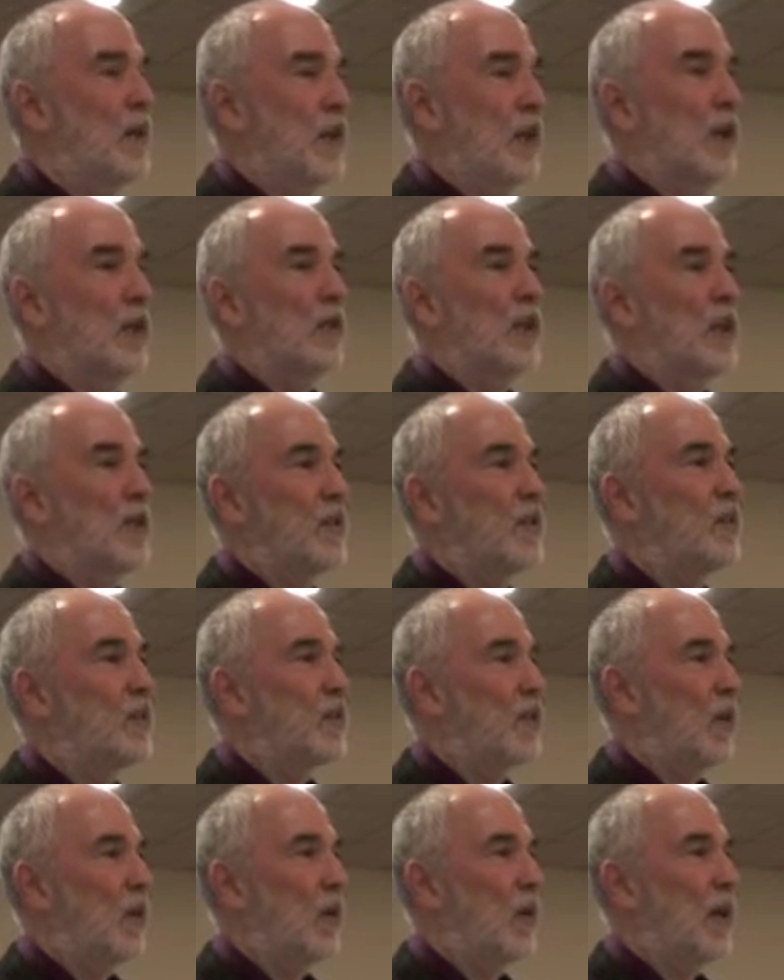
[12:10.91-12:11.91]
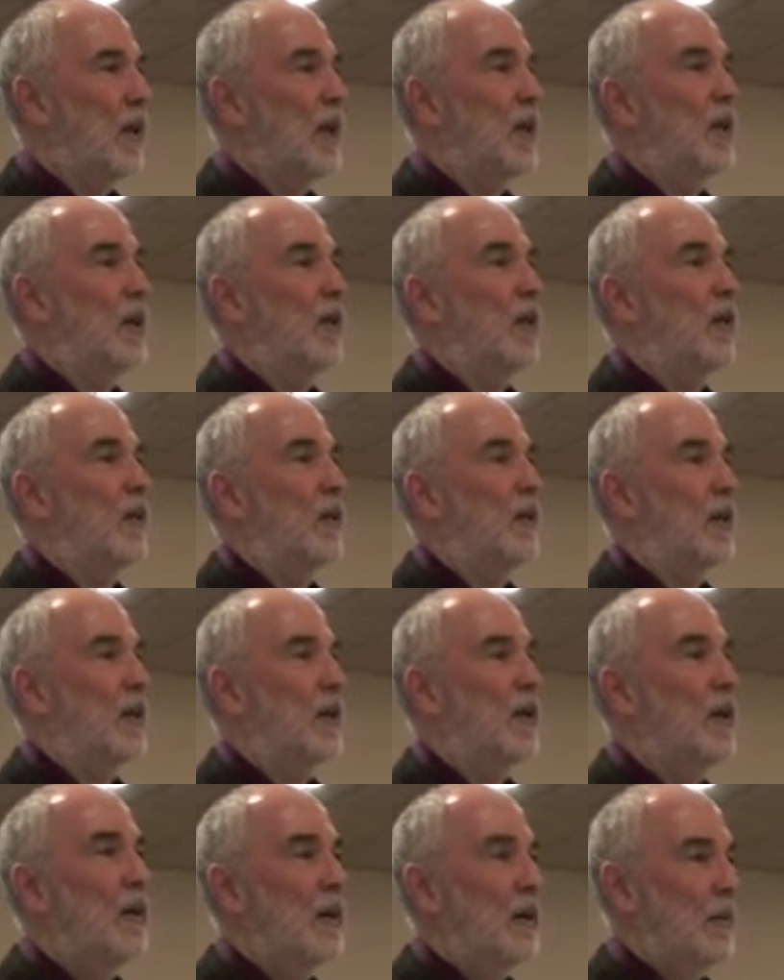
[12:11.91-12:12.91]
They don't get the story any
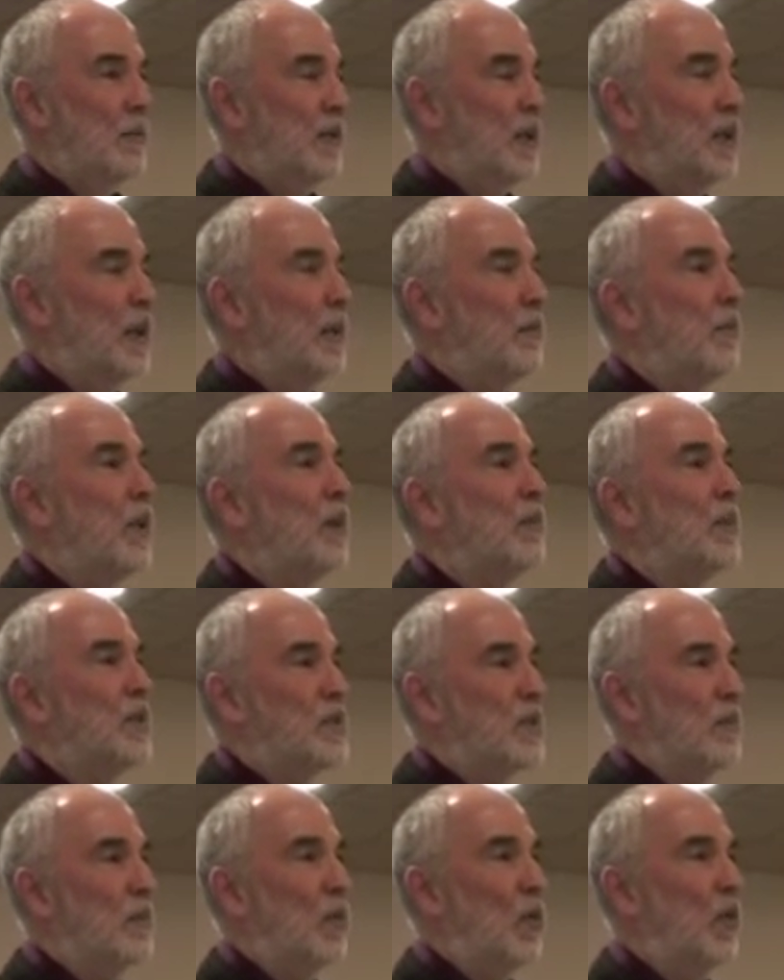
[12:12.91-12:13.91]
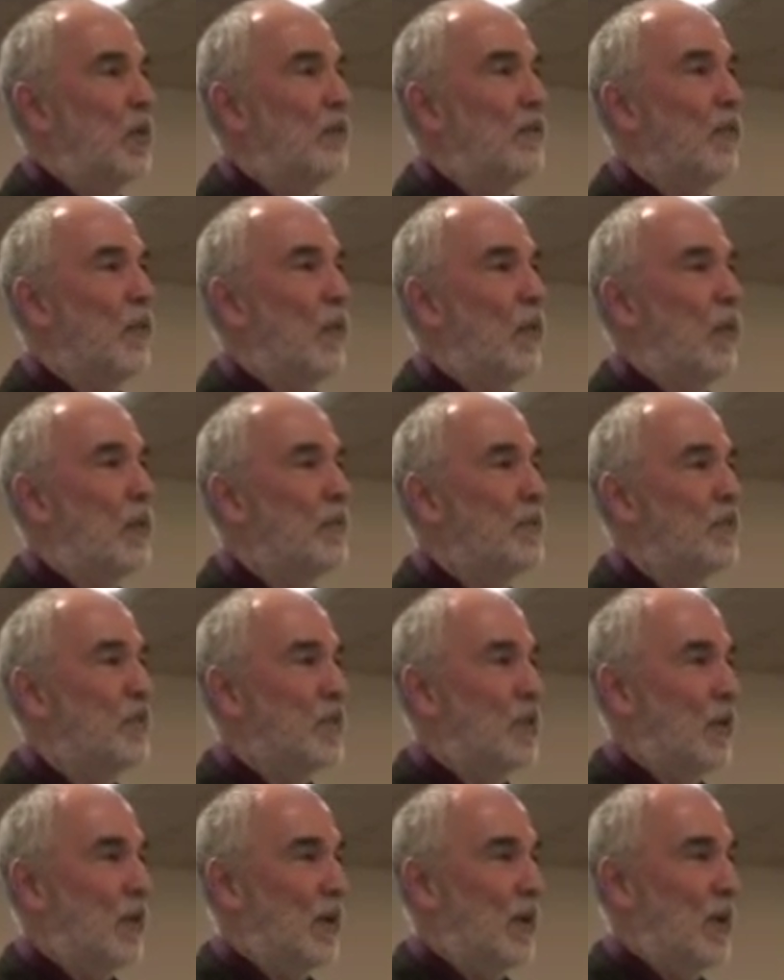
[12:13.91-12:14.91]
earlier, but they publish a more informed
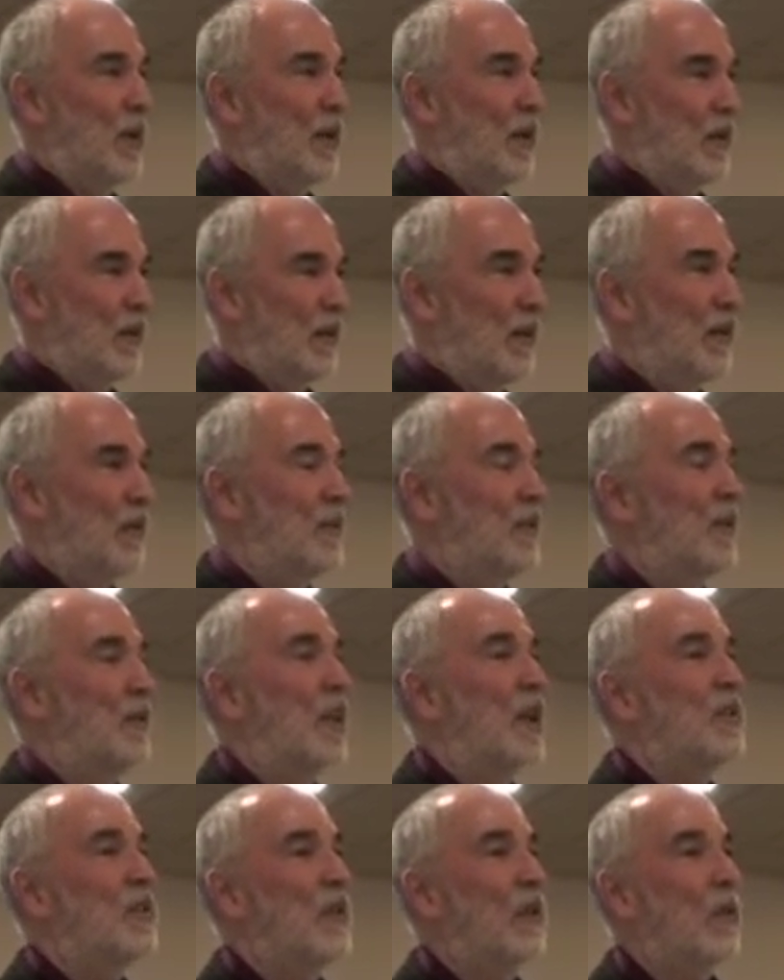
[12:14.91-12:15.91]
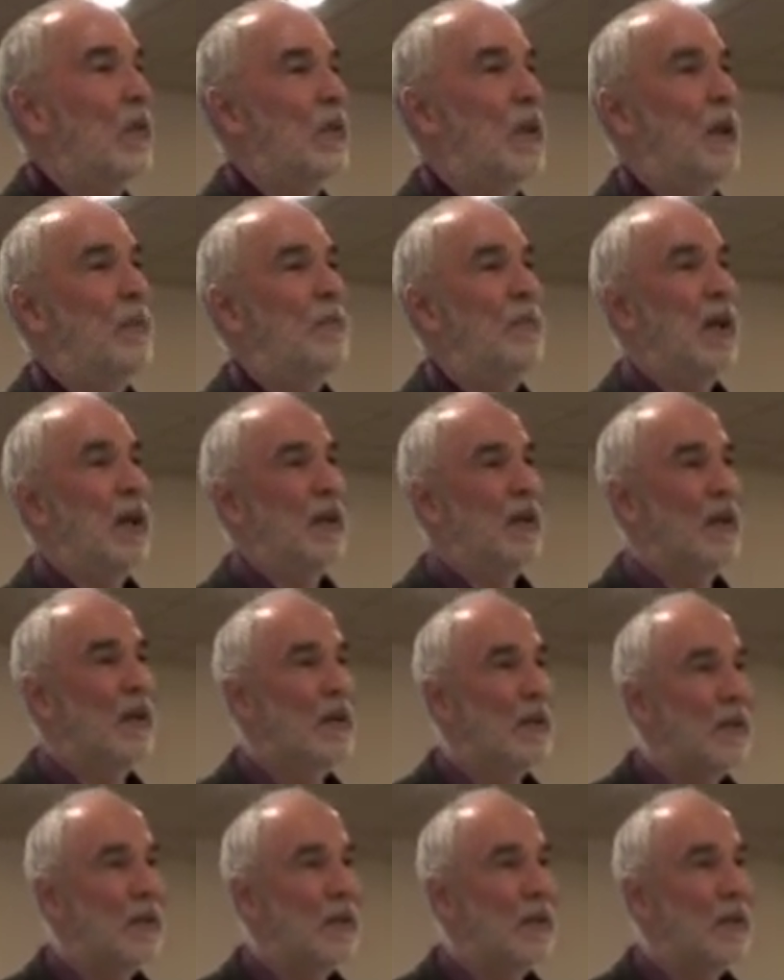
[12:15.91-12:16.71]
story. So that's a whole lot better.